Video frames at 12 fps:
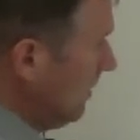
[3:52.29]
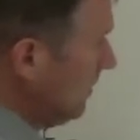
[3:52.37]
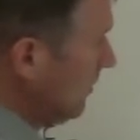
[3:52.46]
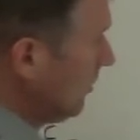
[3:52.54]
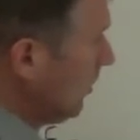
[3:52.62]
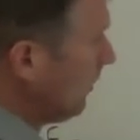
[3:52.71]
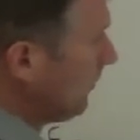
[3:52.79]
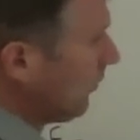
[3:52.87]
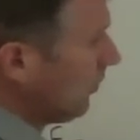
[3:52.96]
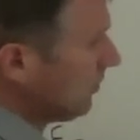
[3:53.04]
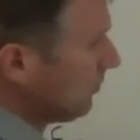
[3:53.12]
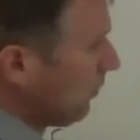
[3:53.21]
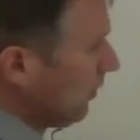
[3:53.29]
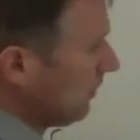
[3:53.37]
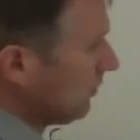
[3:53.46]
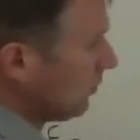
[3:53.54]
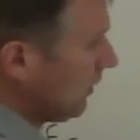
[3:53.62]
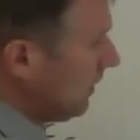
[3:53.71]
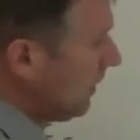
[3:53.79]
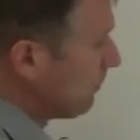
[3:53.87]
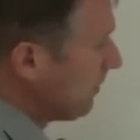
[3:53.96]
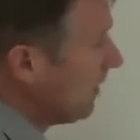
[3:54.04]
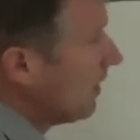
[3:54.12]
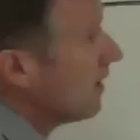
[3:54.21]
The normal force is pointed straight
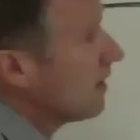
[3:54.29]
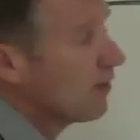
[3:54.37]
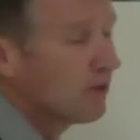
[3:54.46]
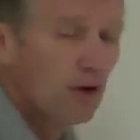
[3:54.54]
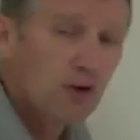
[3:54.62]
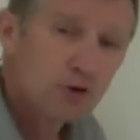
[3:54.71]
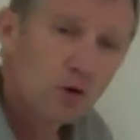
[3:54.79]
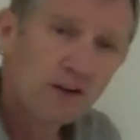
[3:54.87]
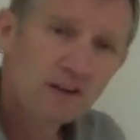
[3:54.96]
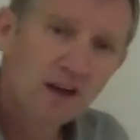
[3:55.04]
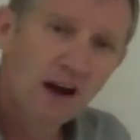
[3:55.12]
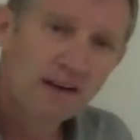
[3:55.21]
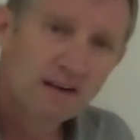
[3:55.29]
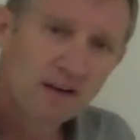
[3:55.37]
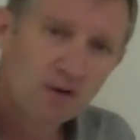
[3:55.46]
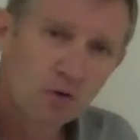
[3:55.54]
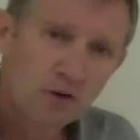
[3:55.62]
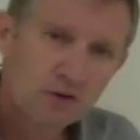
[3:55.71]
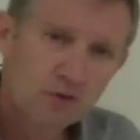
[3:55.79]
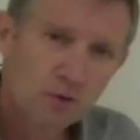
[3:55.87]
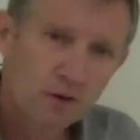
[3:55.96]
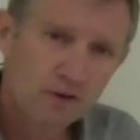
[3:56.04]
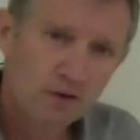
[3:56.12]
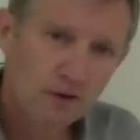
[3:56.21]
up. Those are at 90 degrees
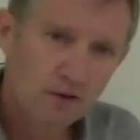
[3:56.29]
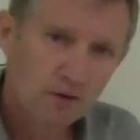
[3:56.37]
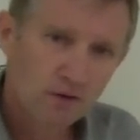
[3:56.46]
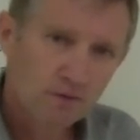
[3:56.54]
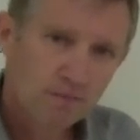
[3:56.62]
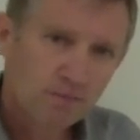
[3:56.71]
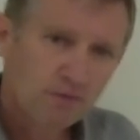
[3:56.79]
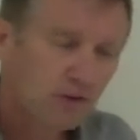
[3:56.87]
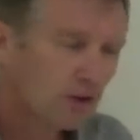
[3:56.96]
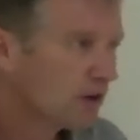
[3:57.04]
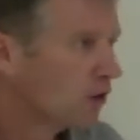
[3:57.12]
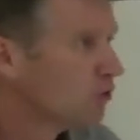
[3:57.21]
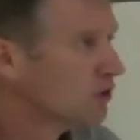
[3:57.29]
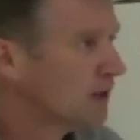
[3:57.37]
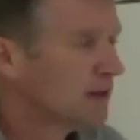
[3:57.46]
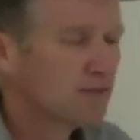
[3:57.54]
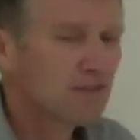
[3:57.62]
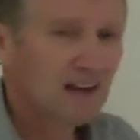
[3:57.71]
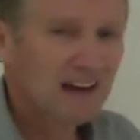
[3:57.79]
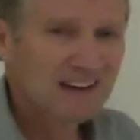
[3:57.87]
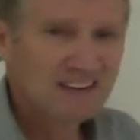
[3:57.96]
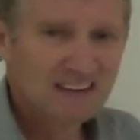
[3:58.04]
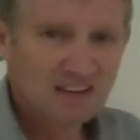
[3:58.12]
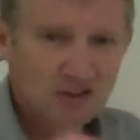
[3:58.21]
to each other. The cosine of
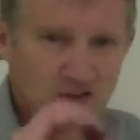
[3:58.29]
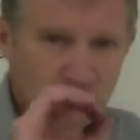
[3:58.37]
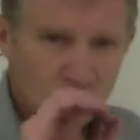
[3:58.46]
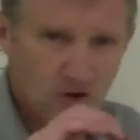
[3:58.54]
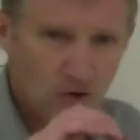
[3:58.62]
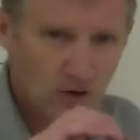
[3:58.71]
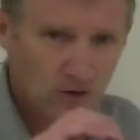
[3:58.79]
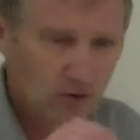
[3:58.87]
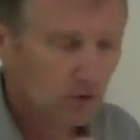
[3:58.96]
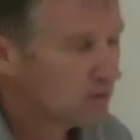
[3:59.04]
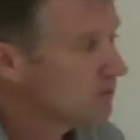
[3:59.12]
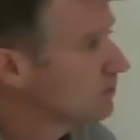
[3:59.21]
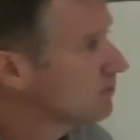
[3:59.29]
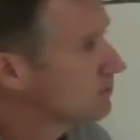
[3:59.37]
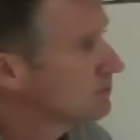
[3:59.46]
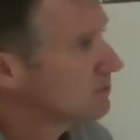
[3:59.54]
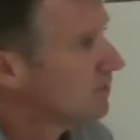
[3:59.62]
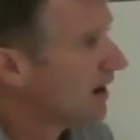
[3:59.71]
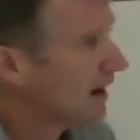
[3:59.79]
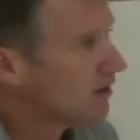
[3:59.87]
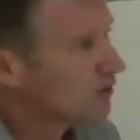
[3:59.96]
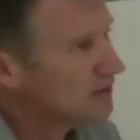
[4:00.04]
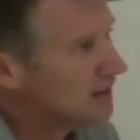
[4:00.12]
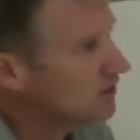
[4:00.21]
90 is zero. I
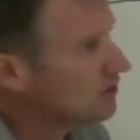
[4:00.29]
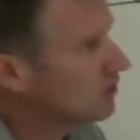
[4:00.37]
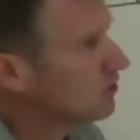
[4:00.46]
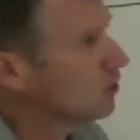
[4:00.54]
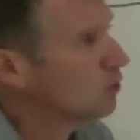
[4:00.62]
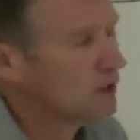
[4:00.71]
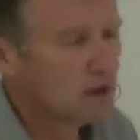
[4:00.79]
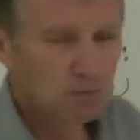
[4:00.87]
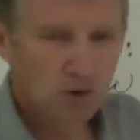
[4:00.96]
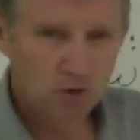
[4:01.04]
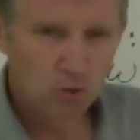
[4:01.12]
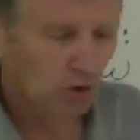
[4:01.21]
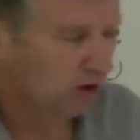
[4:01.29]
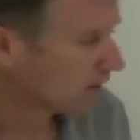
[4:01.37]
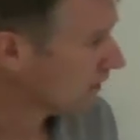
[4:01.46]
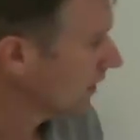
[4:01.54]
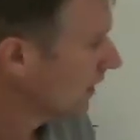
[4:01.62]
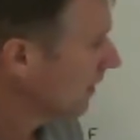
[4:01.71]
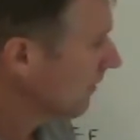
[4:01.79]
don't need to do any more work.